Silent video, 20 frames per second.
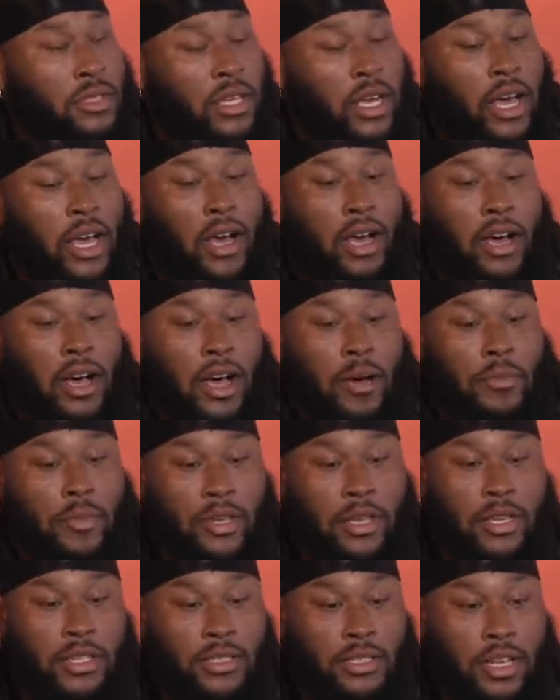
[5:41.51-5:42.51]
Yeah, I
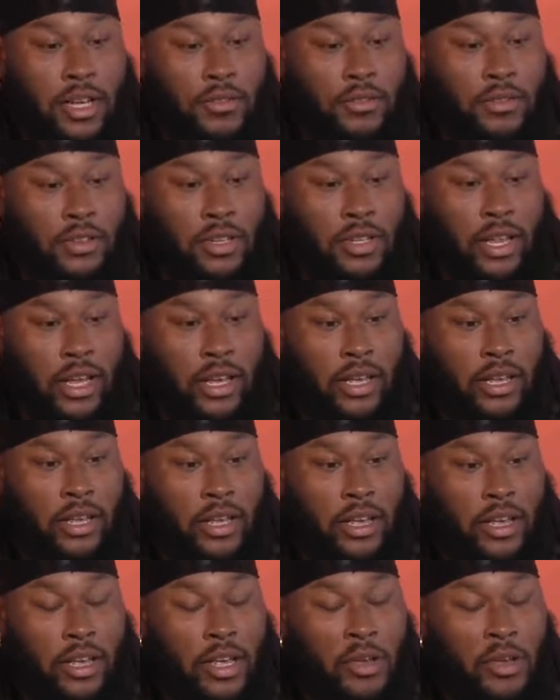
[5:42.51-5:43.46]
mean, it's definitely like